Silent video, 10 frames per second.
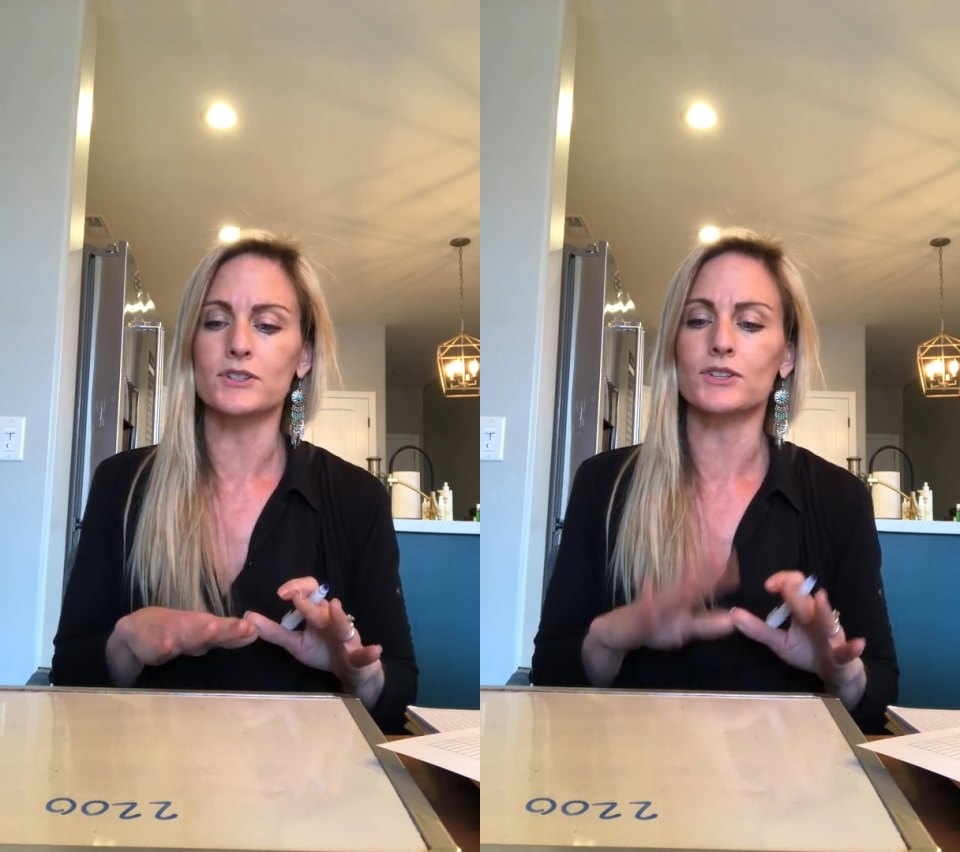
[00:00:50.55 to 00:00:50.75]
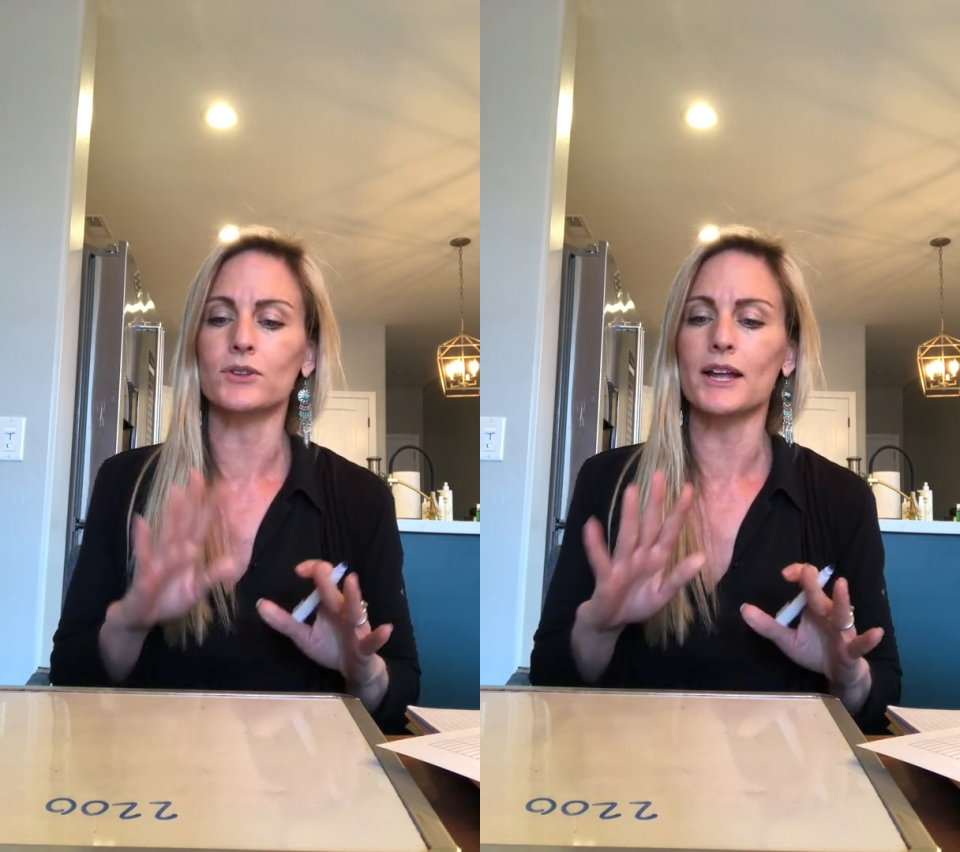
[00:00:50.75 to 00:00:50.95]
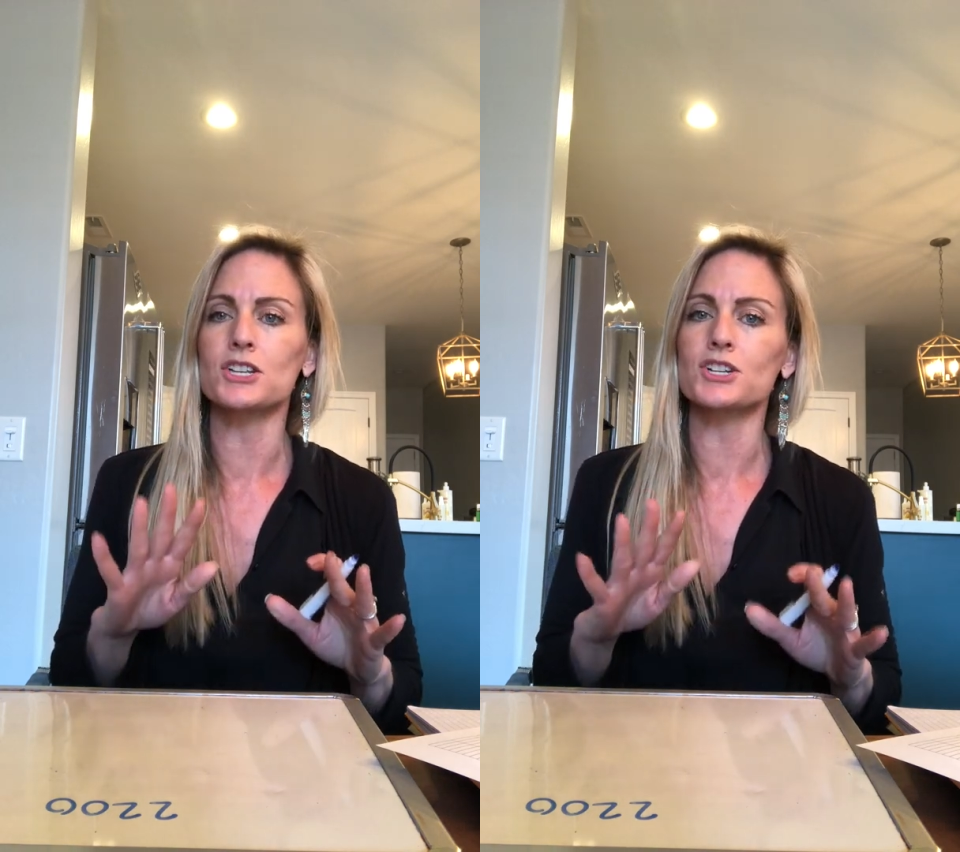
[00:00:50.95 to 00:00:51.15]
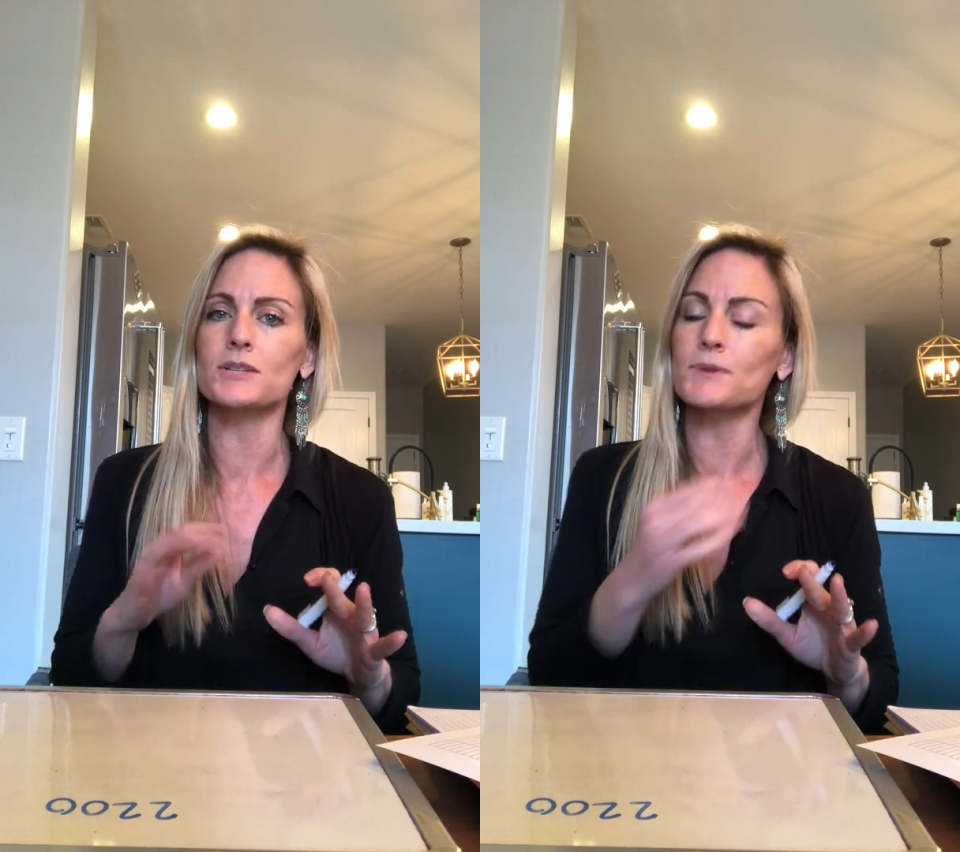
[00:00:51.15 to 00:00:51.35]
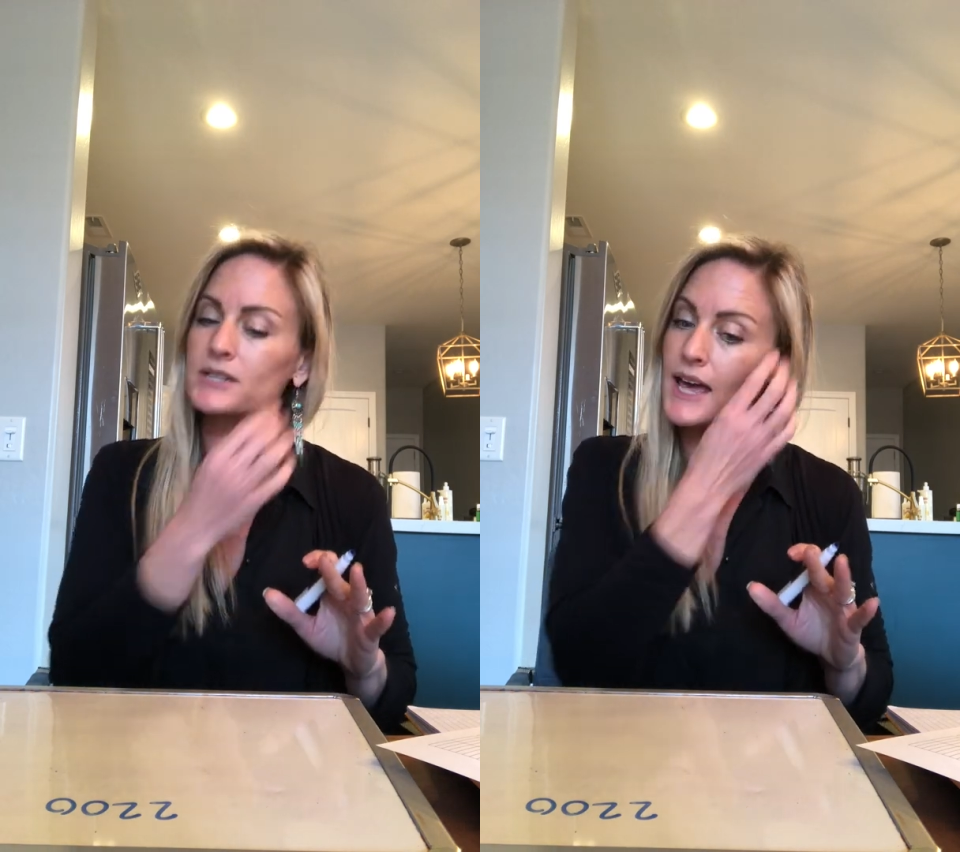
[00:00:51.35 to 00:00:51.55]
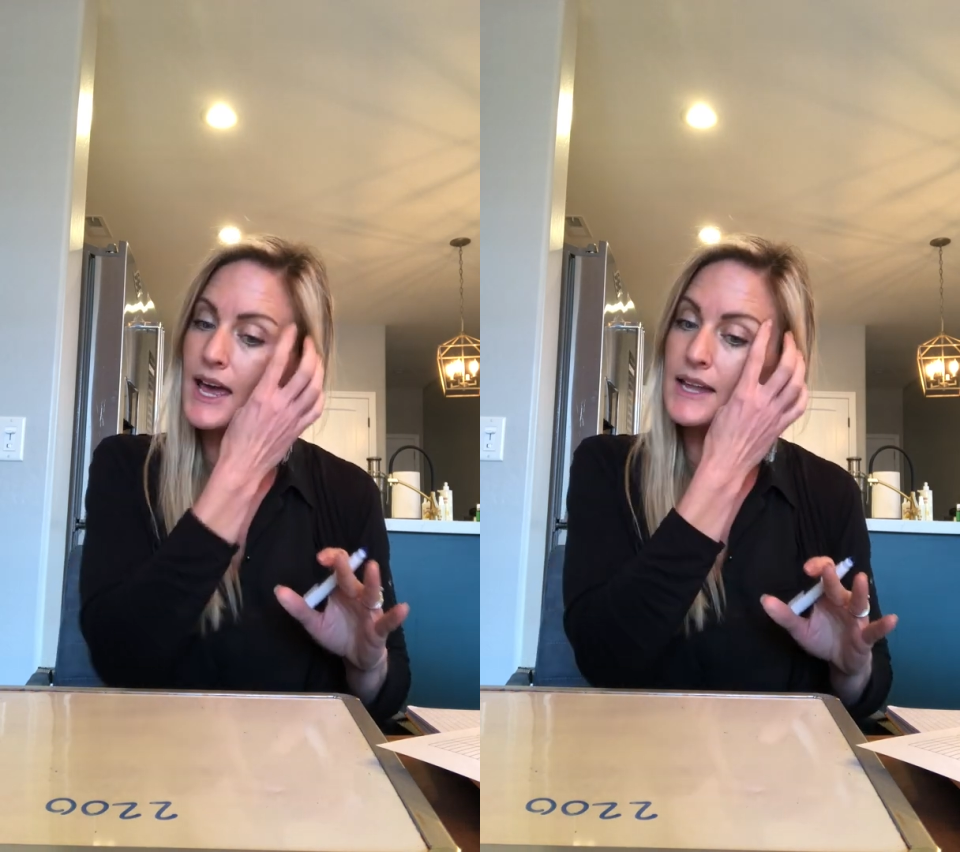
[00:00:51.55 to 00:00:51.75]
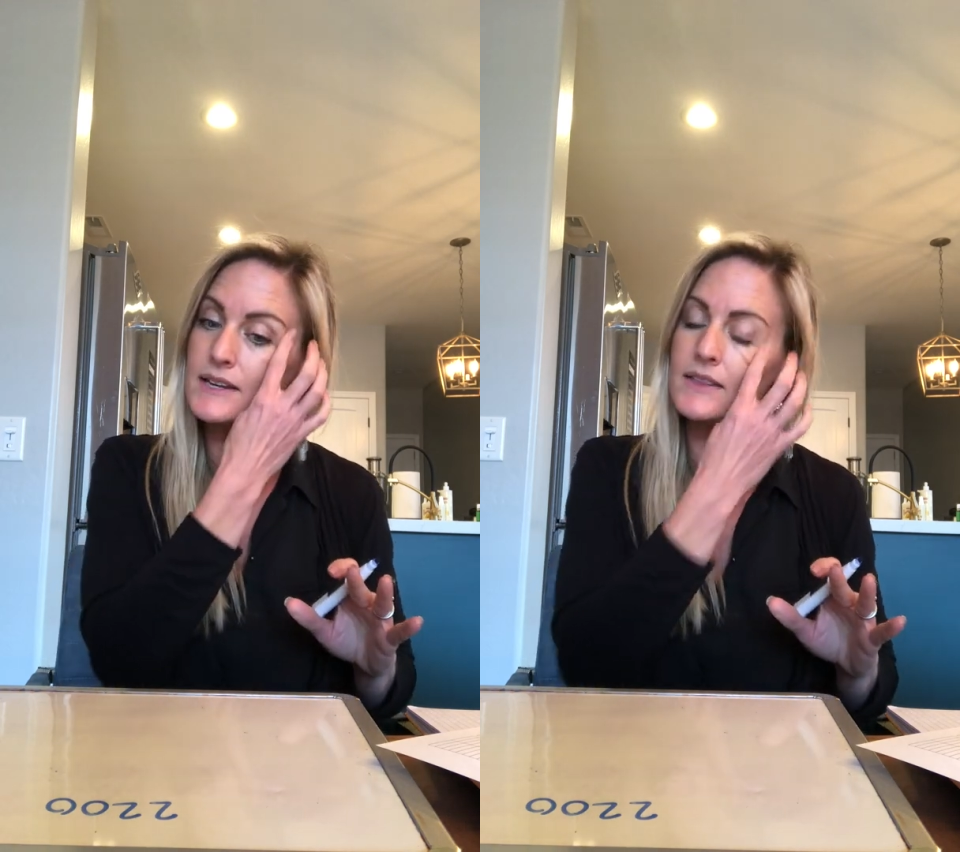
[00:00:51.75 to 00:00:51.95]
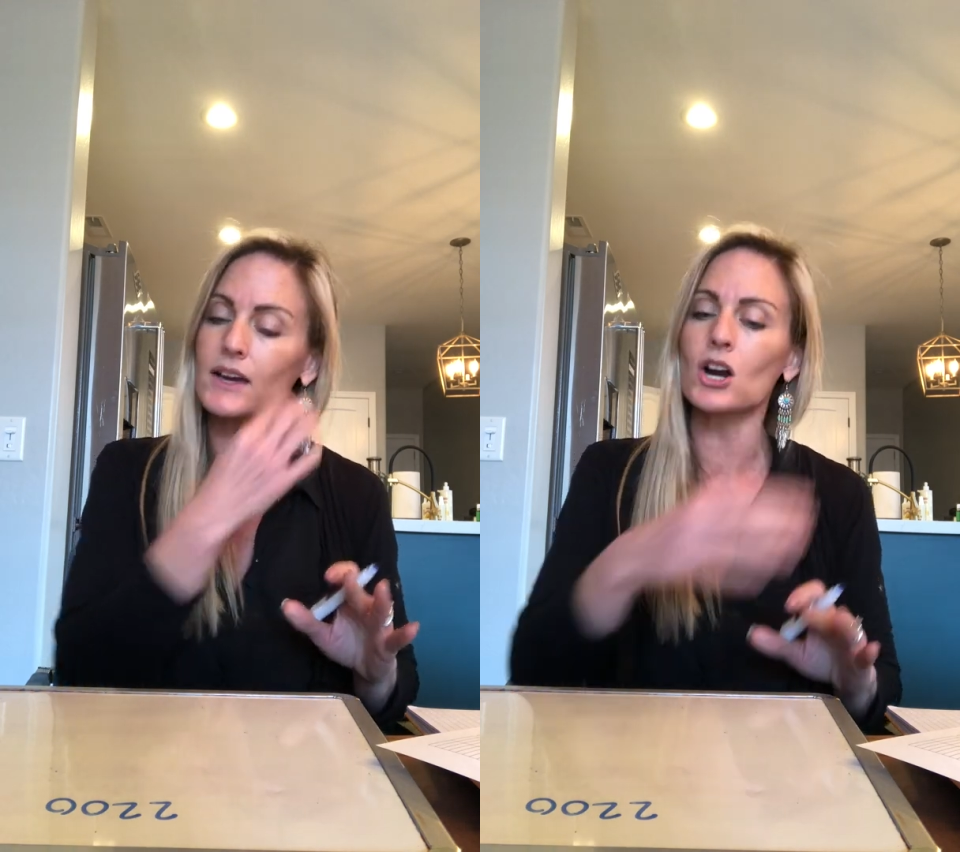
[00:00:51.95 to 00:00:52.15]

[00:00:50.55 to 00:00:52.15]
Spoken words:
So let's just pretend that